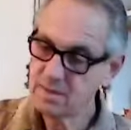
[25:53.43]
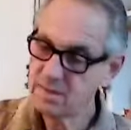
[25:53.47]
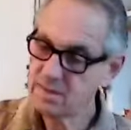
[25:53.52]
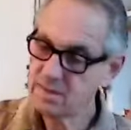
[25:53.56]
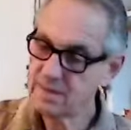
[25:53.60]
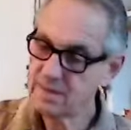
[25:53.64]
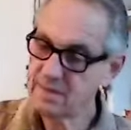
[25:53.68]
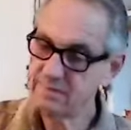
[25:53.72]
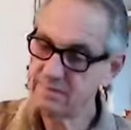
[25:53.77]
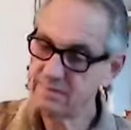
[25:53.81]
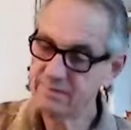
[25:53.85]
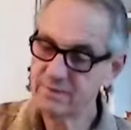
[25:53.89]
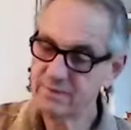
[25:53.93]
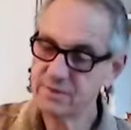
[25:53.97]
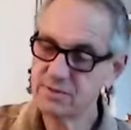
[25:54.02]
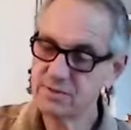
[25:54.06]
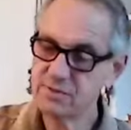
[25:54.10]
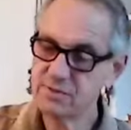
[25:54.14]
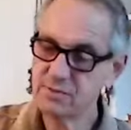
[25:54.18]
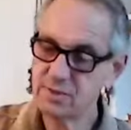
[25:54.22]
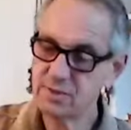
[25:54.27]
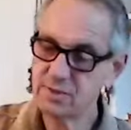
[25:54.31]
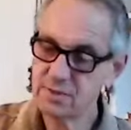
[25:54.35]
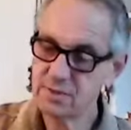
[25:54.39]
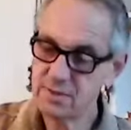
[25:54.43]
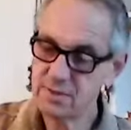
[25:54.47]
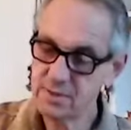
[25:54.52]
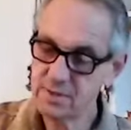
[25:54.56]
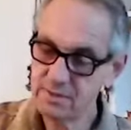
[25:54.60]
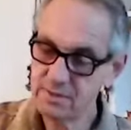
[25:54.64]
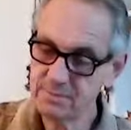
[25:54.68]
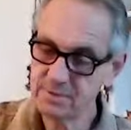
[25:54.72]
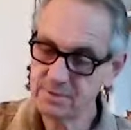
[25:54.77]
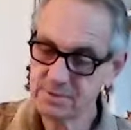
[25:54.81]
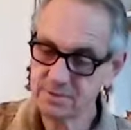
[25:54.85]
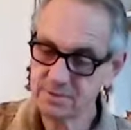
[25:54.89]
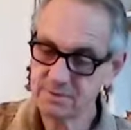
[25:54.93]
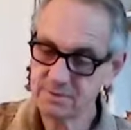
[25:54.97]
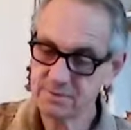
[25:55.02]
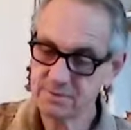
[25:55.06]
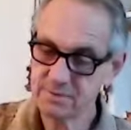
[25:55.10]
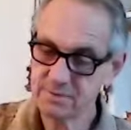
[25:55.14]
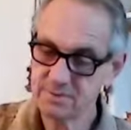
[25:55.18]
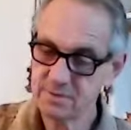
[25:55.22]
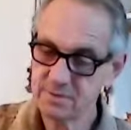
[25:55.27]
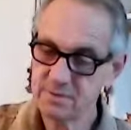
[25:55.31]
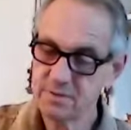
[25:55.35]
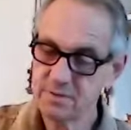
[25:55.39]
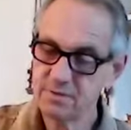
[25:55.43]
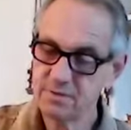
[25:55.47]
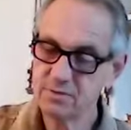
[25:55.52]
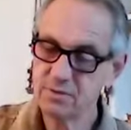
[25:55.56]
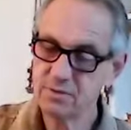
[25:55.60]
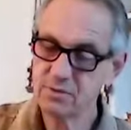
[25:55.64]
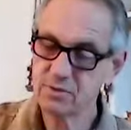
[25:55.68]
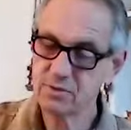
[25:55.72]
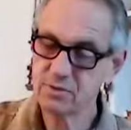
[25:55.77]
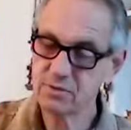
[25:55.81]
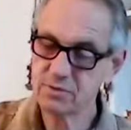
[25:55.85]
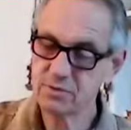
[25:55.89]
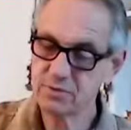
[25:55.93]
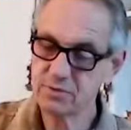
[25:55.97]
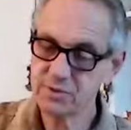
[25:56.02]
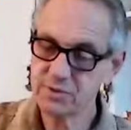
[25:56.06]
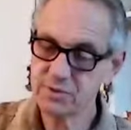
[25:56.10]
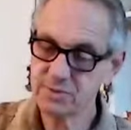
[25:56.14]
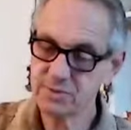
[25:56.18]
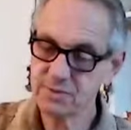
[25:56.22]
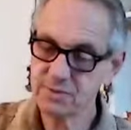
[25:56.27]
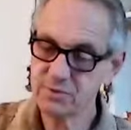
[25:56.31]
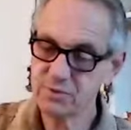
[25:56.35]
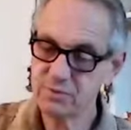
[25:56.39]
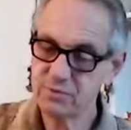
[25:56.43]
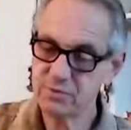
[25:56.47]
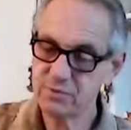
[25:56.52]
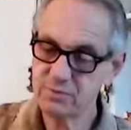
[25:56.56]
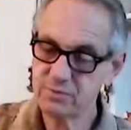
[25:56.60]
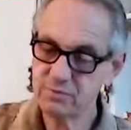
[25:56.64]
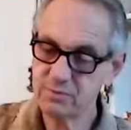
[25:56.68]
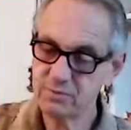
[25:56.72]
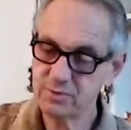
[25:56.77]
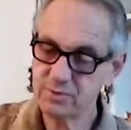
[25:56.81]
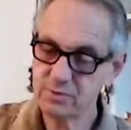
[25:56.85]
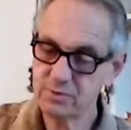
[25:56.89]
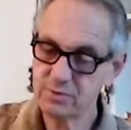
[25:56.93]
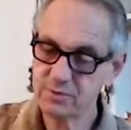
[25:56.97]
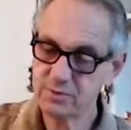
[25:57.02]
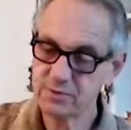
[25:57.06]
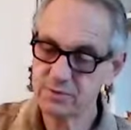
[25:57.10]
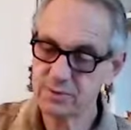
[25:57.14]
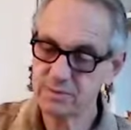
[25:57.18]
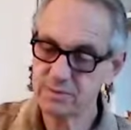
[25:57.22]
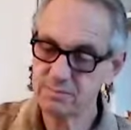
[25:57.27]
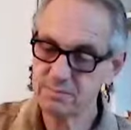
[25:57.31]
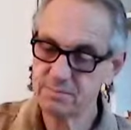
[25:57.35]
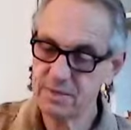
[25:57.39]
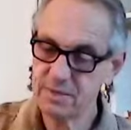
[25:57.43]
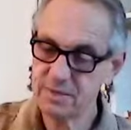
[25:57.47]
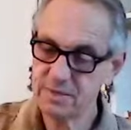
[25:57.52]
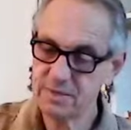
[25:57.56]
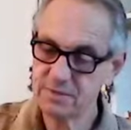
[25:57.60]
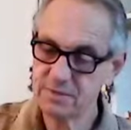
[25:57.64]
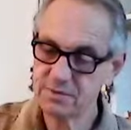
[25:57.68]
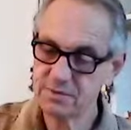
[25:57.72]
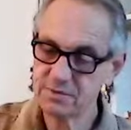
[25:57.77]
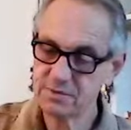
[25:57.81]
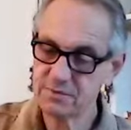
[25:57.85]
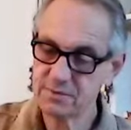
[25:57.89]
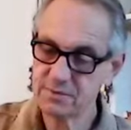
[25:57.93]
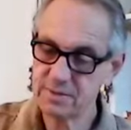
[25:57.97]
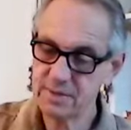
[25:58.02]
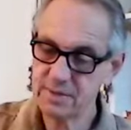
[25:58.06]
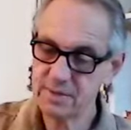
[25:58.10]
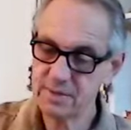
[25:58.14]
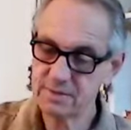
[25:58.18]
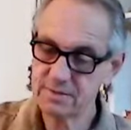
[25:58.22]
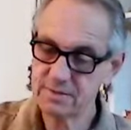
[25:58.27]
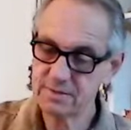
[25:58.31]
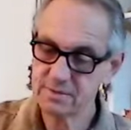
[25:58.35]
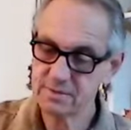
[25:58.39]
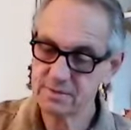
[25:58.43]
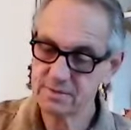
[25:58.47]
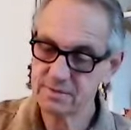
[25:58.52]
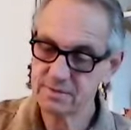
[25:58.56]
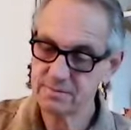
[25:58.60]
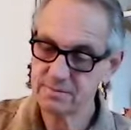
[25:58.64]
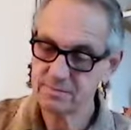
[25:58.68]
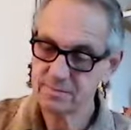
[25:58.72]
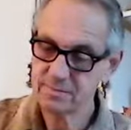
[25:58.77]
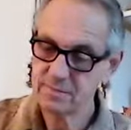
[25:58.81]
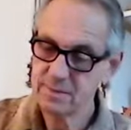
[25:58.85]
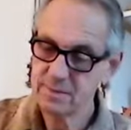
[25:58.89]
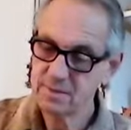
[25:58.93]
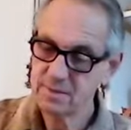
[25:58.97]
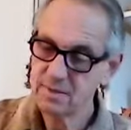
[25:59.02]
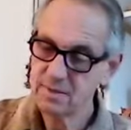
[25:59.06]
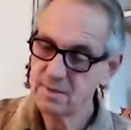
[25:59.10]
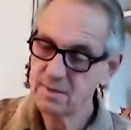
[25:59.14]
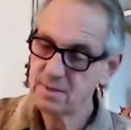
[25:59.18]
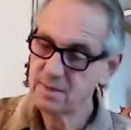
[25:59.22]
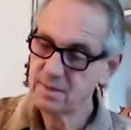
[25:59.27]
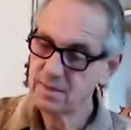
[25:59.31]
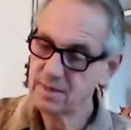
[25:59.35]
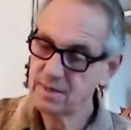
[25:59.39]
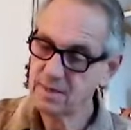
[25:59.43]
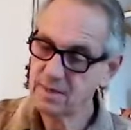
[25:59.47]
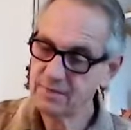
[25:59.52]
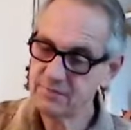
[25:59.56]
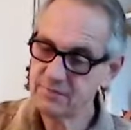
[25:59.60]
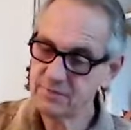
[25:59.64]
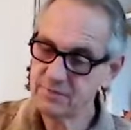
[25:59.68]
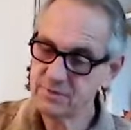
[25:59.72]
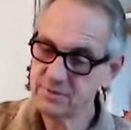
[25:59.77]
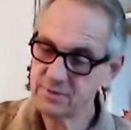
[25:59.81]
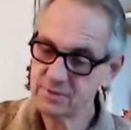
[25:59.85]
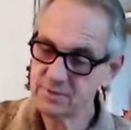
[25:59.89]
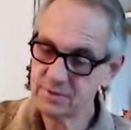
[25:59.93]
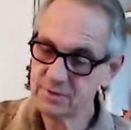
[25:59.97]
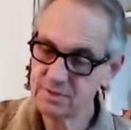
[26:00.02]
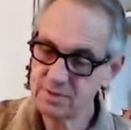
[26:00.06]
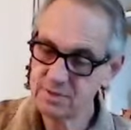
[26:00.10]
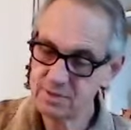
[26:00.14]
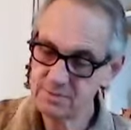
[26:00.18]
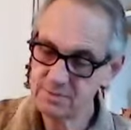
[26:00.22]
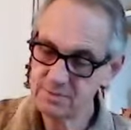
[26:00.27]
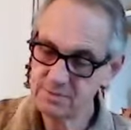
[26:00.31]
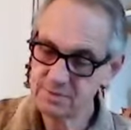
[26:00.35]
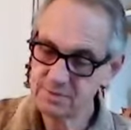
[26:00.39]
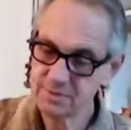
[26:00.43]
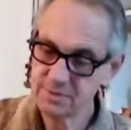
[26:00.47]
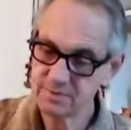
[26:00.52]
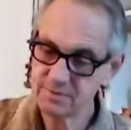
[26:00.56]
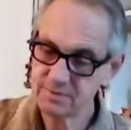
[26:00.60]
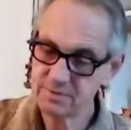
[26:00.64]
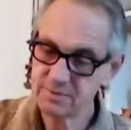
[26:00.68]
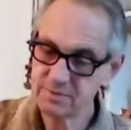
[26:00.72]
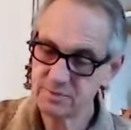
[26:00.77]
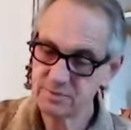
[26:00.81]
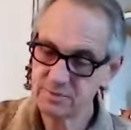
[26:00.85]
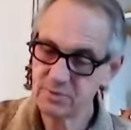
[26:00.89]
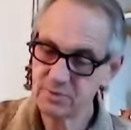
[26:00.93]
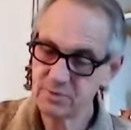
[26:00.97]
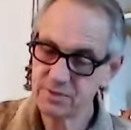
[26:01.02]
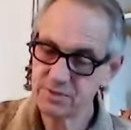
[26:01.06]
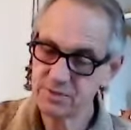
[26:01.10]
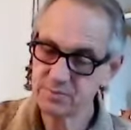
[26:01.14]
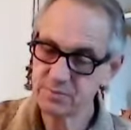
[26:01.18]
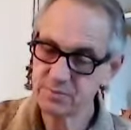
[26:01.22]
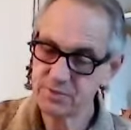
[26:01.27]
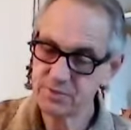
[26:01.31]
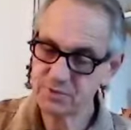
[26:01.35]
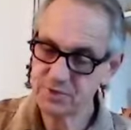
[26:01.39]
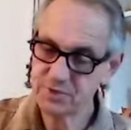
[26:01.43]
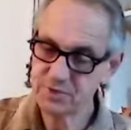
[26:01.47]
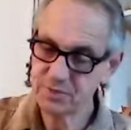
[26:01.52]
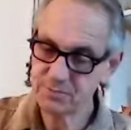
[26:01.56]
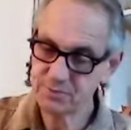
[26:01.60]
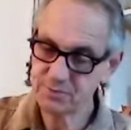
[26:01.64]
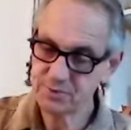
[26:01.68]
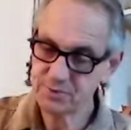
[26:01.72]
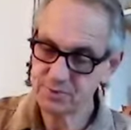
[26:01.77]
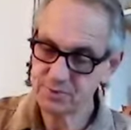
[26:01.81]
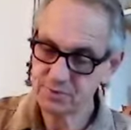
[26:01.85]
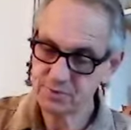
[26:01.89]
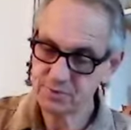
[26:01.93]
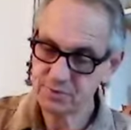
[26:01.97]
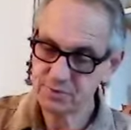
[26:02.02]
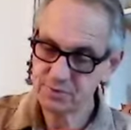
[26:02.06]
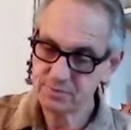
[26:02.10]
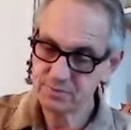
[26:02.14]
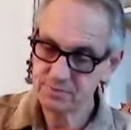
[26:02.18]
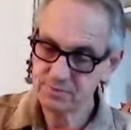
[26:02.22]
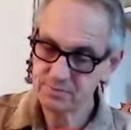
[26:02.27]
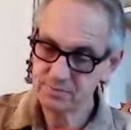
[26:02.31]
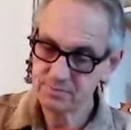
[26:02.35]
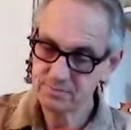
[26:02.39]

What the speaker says: Life is not limited to the conceptual world that man has created. Life is not limited to his perceptions.